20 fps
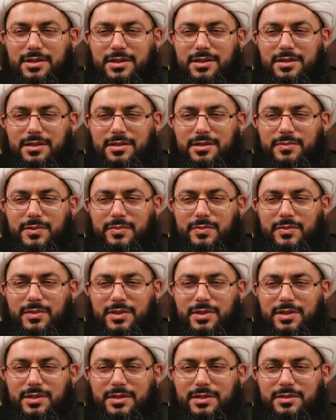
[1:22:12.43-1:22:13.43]
to
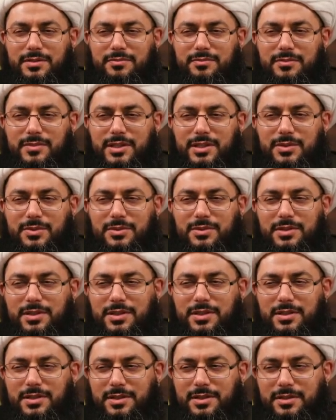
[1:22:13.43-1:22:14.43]
let yourself fall
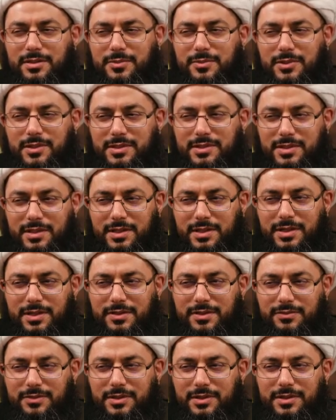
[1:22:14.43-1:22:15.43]
into this
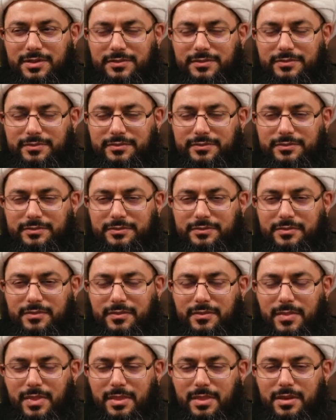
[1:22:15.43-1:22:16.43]
kind of
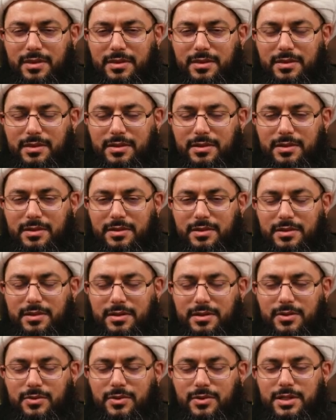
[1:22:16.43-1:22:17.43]
weak
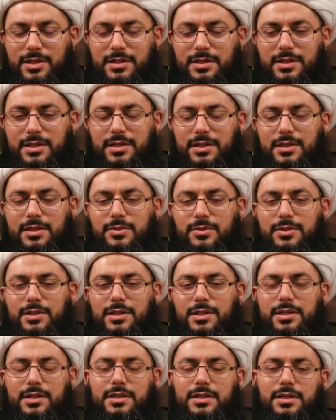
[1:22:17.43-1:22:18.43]
way of
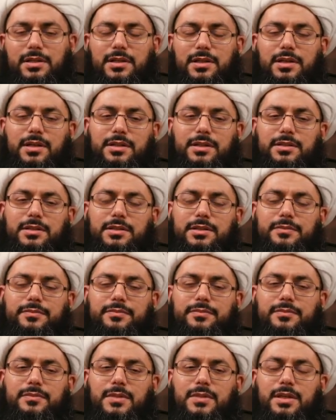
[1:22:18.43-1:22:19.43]
thinking is not
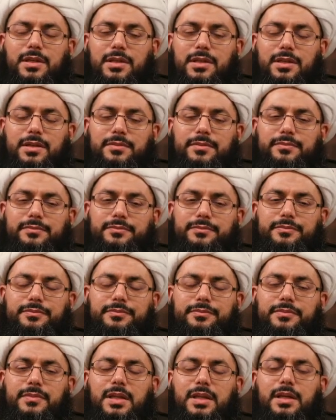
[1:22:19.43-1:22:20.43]
something you expected. First
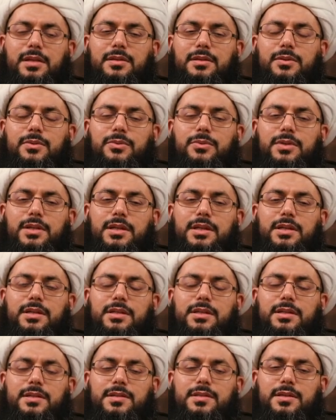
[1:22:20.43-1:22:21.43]
of all, brother Israel,
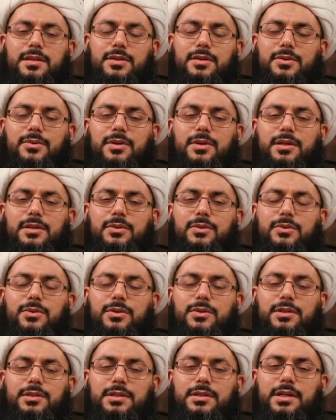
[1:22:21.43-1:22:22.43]

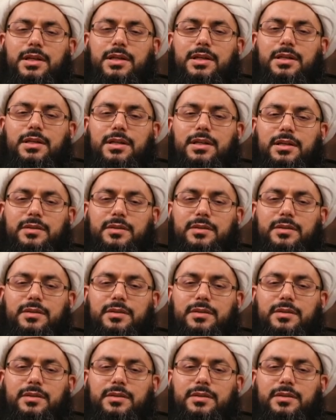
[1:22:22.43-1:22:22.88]
it is not